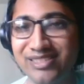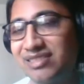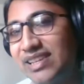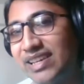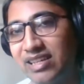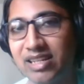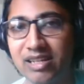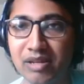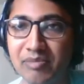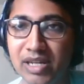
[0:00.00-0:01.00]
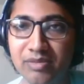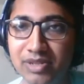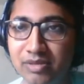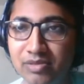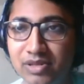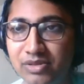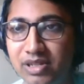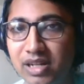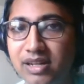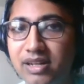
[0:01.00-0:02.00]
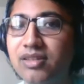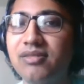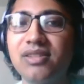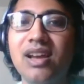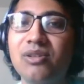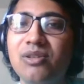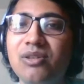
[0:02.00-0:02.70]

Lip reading: just like it and I might be able to try it out.